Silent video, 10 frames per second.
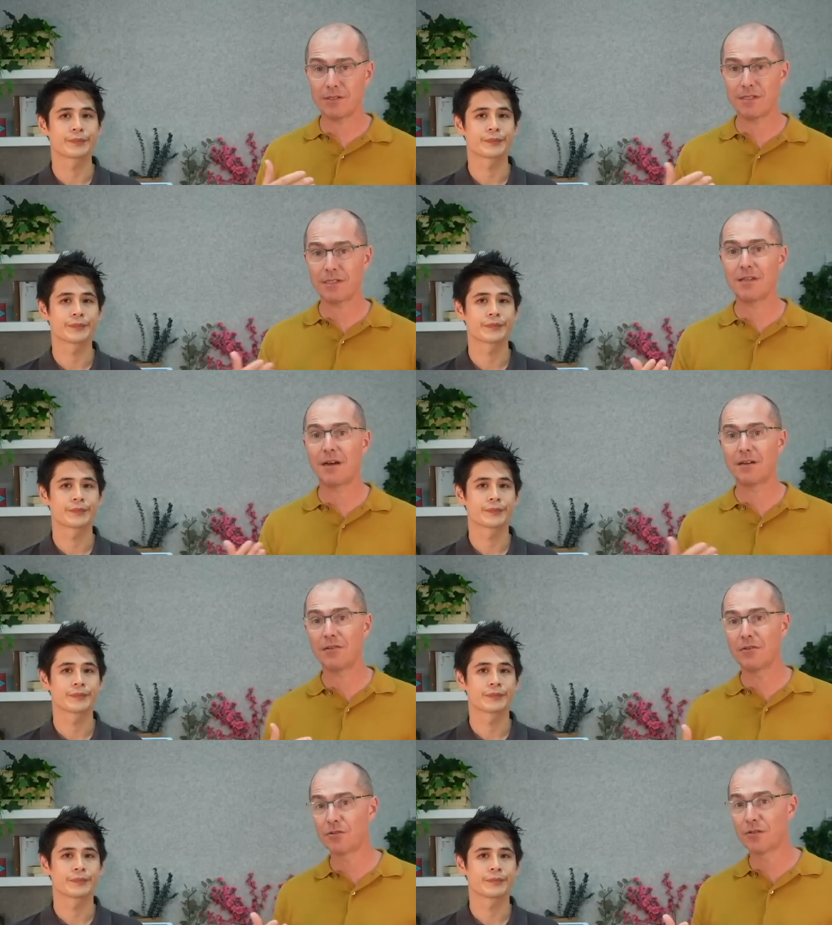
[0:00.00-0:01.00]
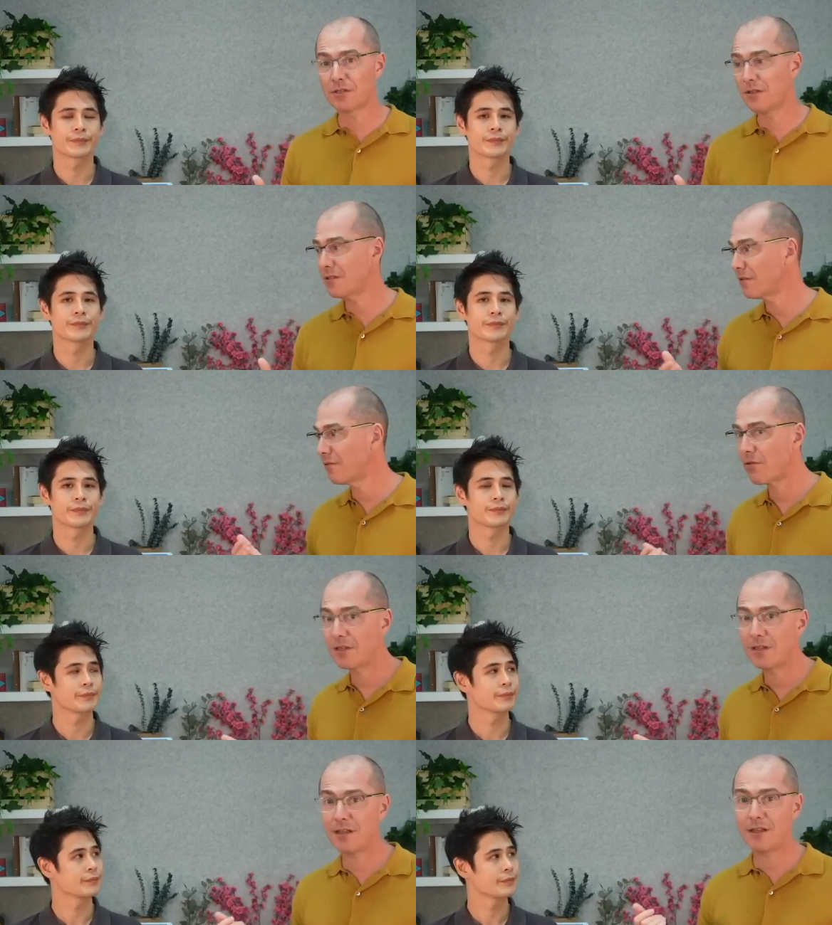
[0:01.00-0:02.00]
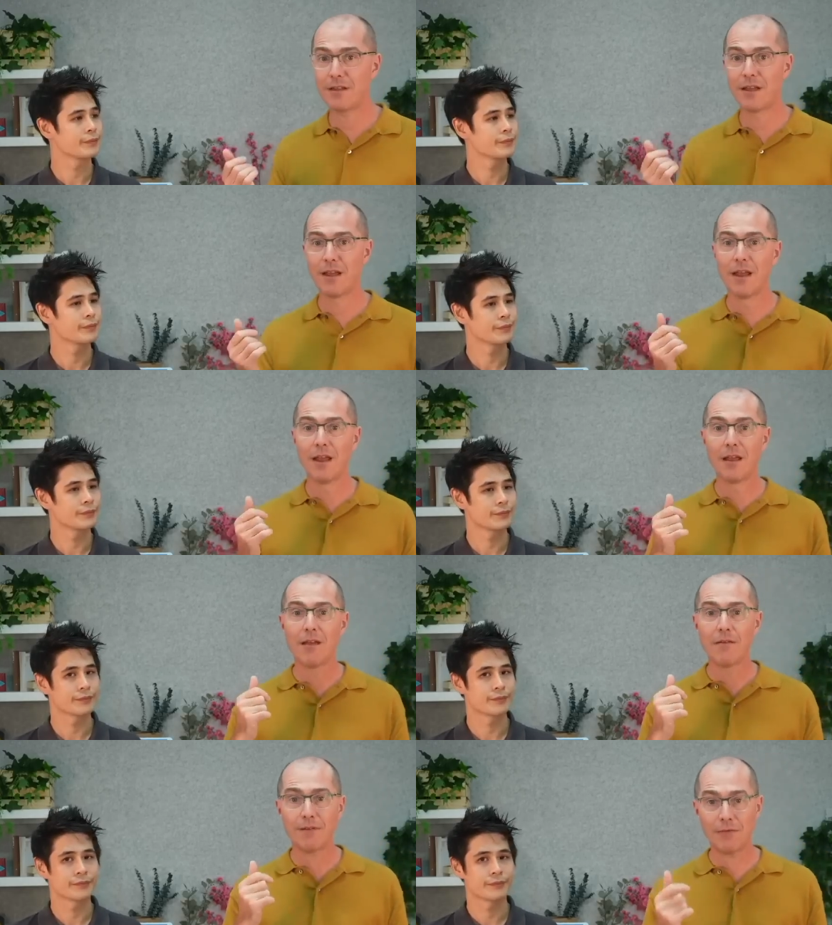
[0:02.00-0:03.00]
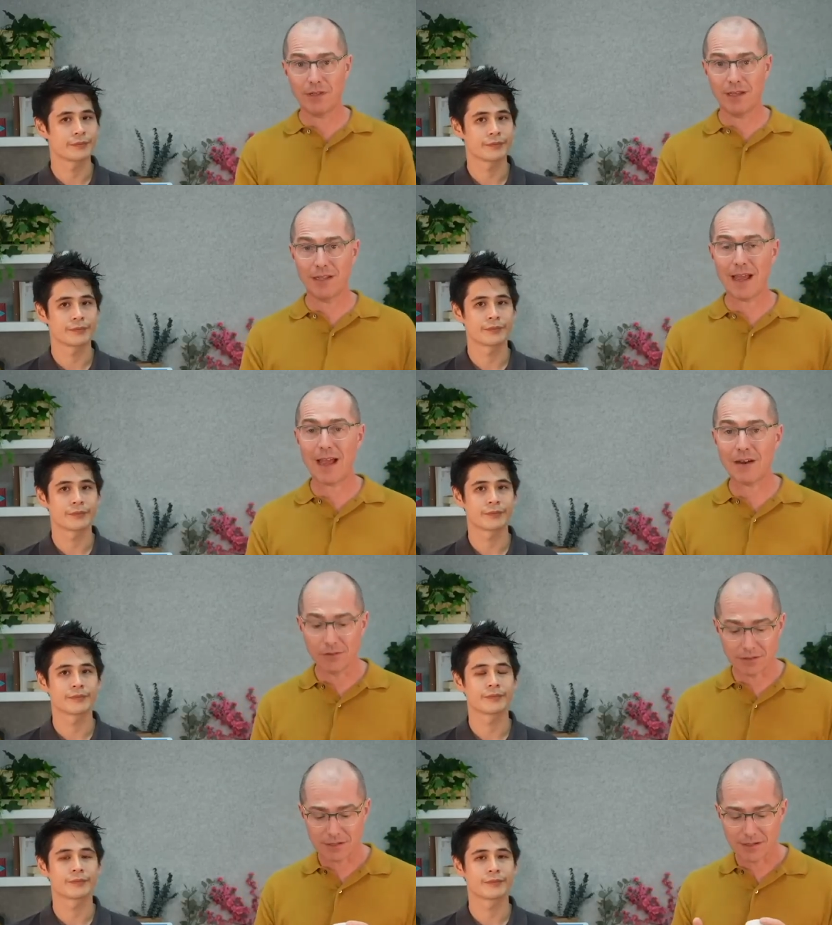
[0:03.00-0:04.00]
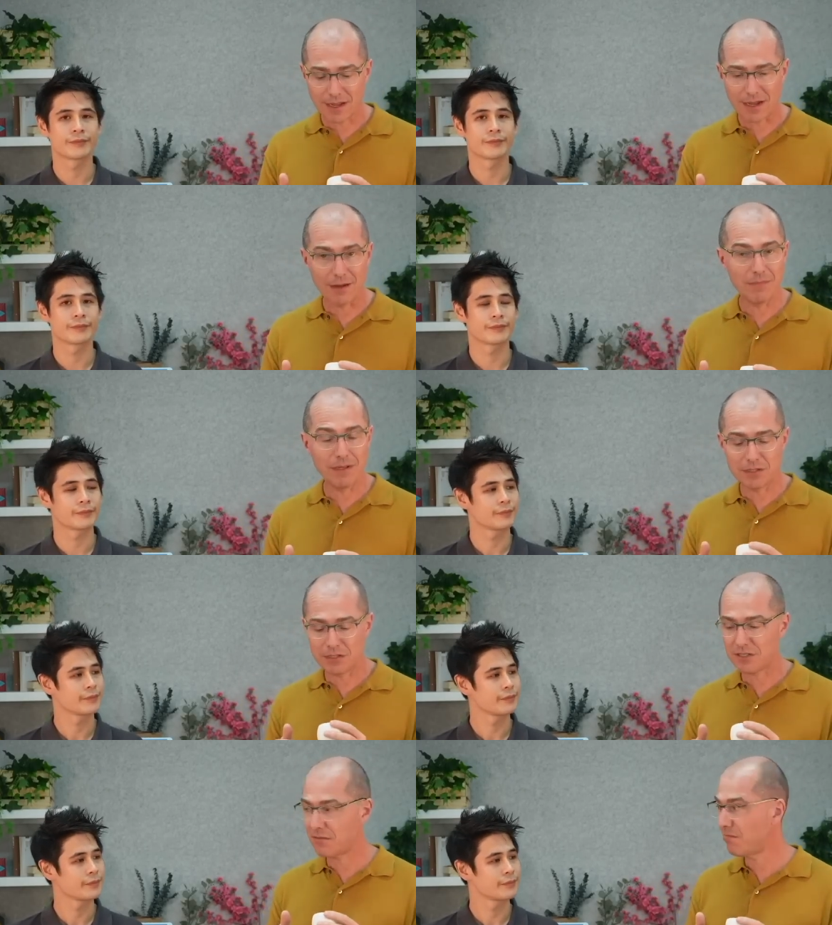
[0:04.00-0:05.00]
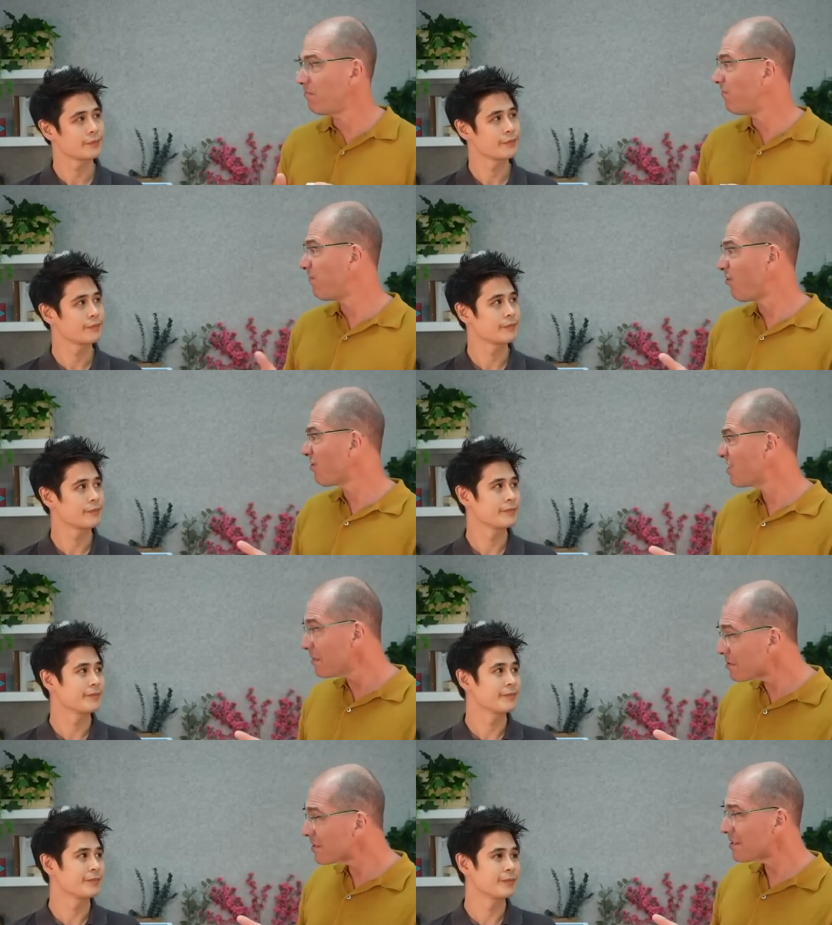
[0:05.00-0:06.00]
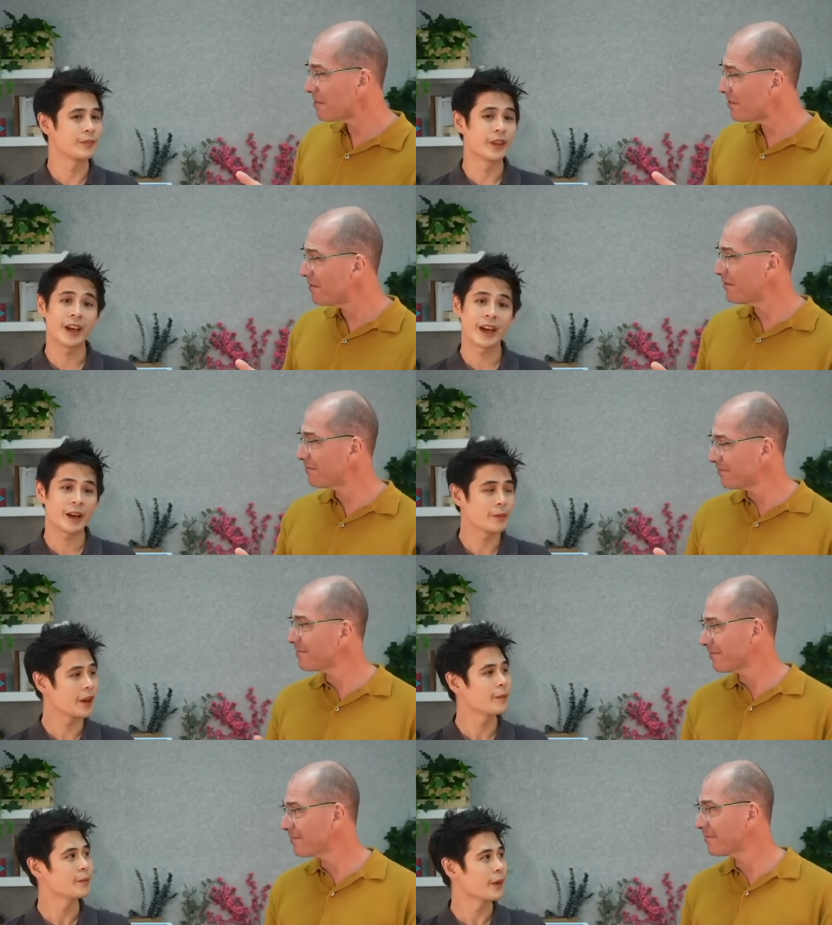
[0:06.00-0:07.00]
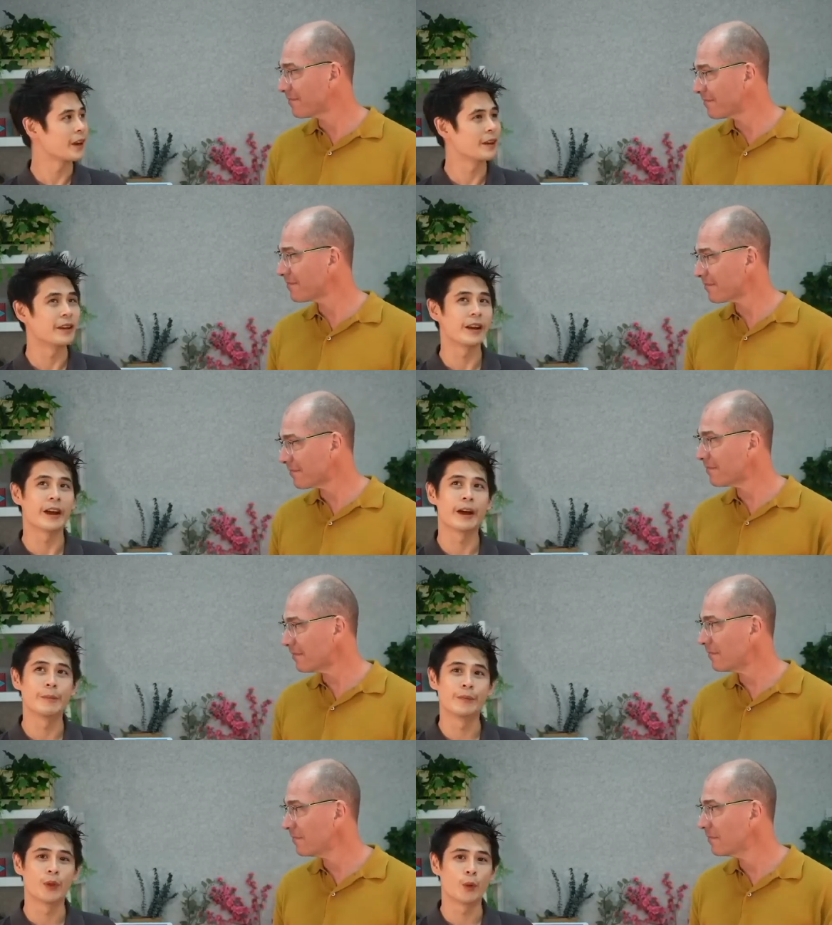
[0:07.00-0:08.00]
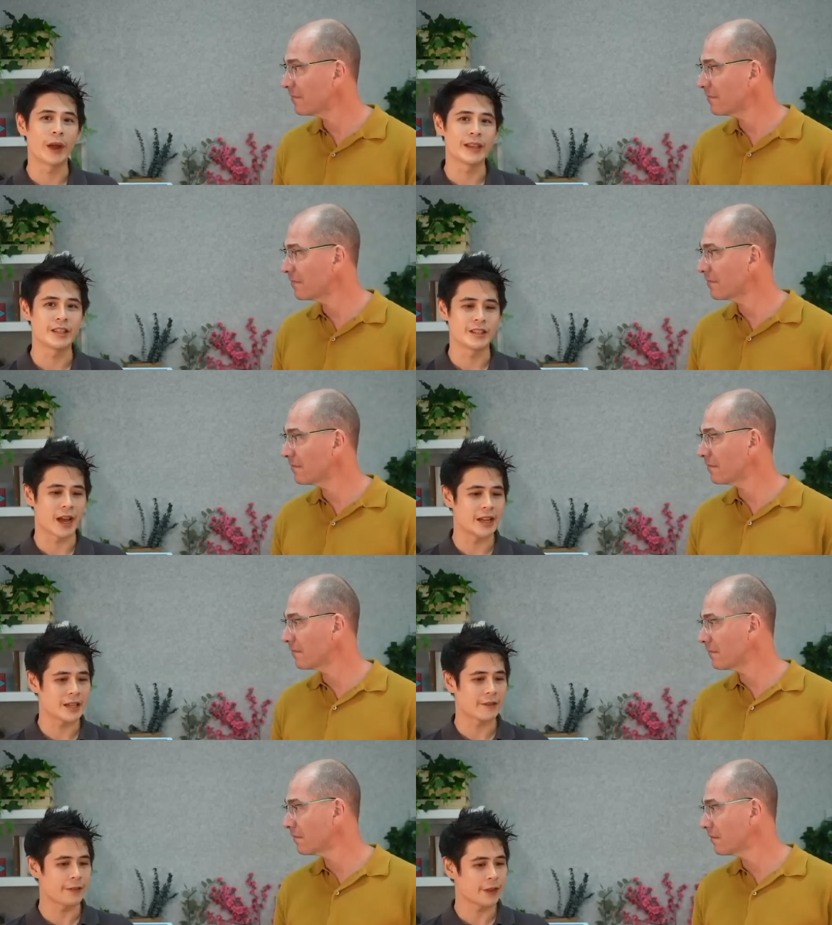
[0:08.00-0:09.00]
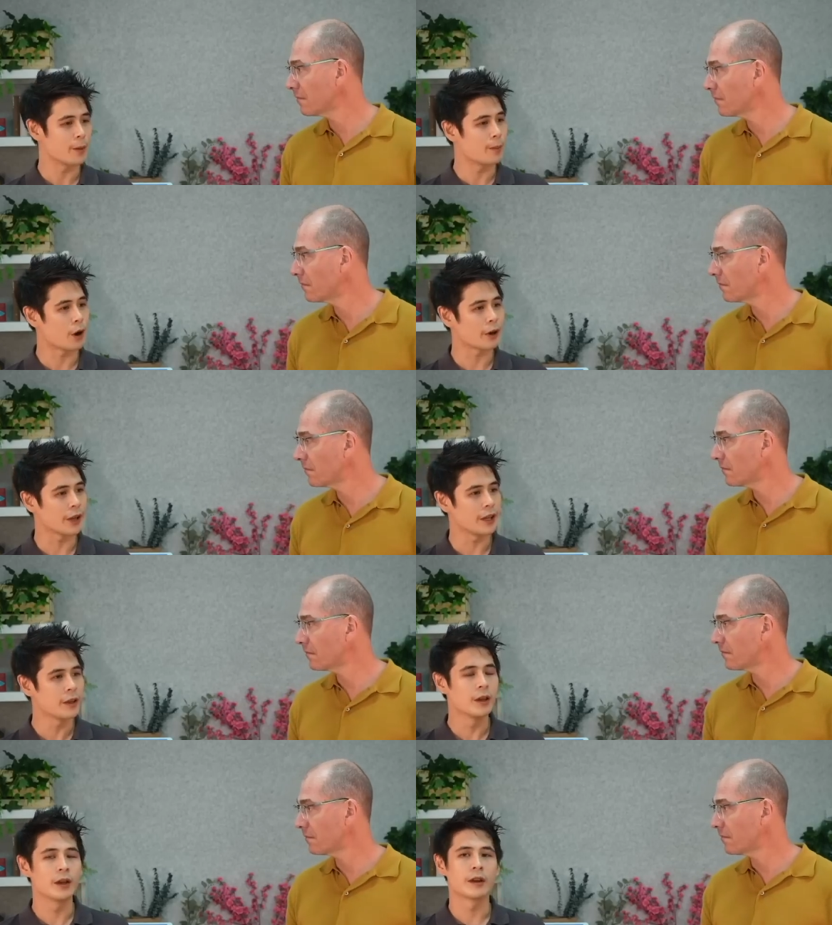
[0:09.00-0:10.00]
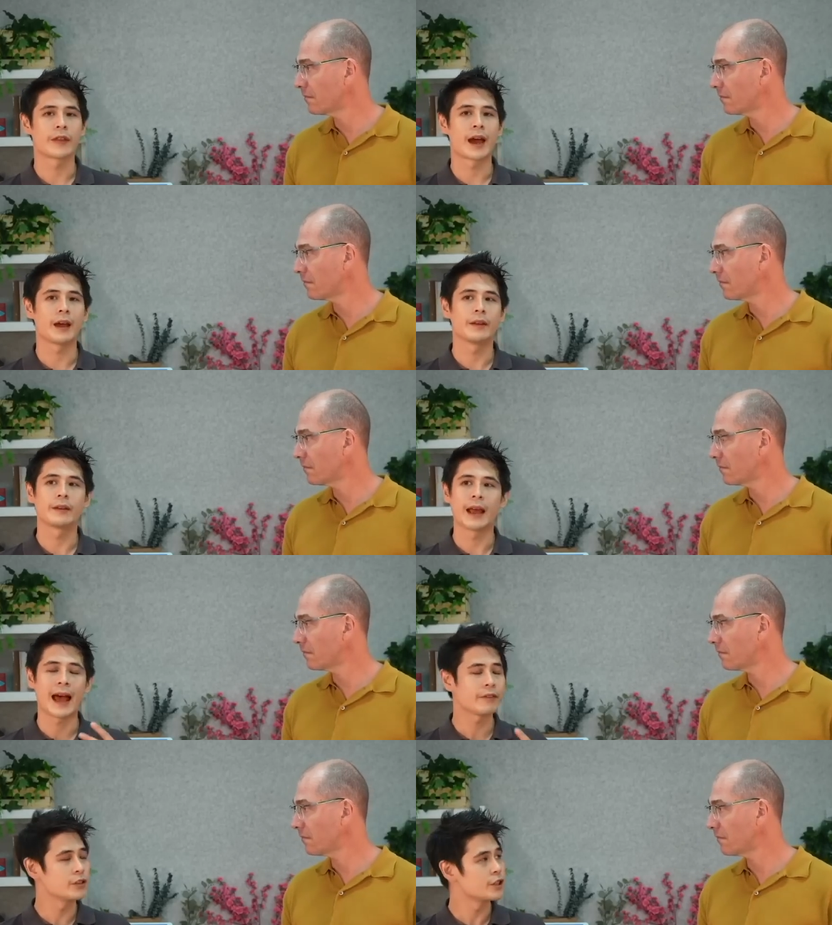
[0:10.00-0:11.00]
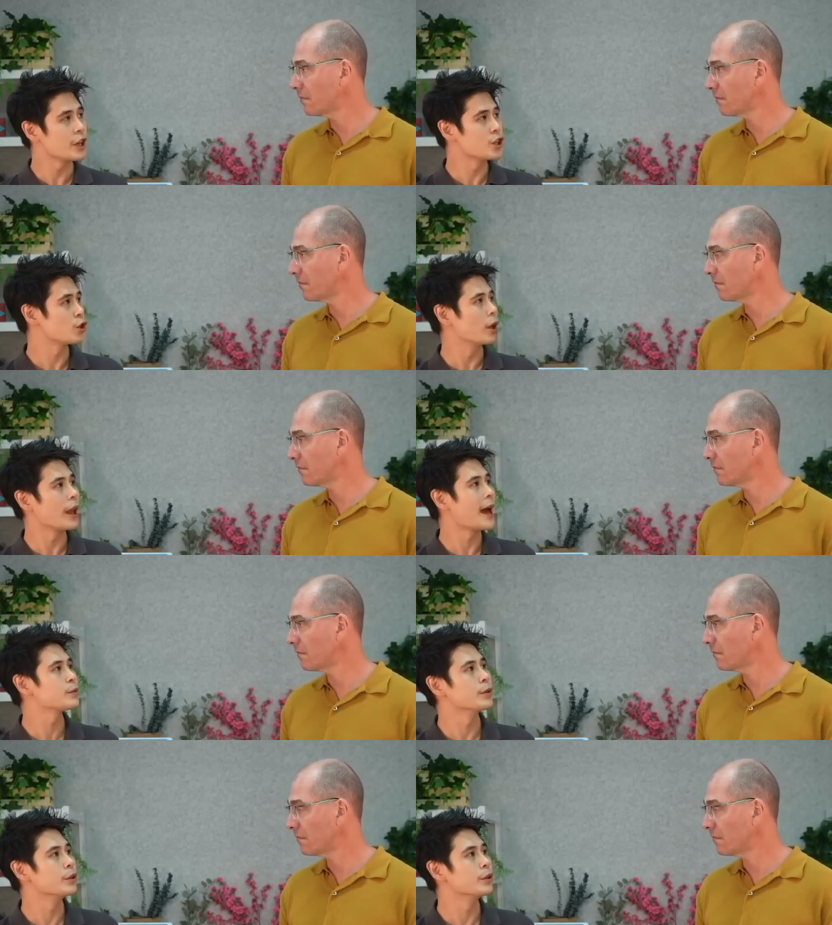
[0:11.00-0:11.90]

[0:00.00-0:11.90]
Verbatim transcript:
Speaker 1: is not unusual. So this is 14 in, 15 out. Uh, it's just forceps.
Speaker 2: Yeah, yeah, and um, the way it's designed to have thicker body, that aftertaste should last with